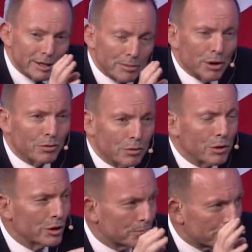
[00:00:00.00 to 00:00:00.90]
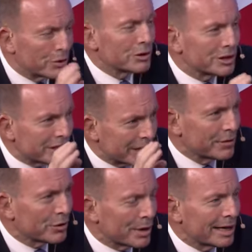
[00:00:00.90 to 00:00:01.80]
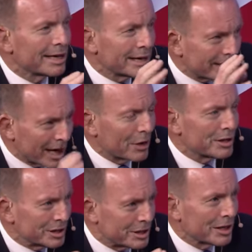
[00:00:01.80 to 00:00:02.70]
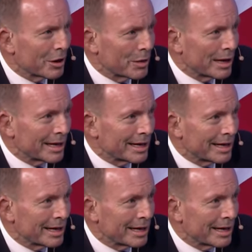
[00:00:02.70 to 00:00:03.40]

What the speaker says: the modern world. Prudence is everywhere. Courage is nowhere.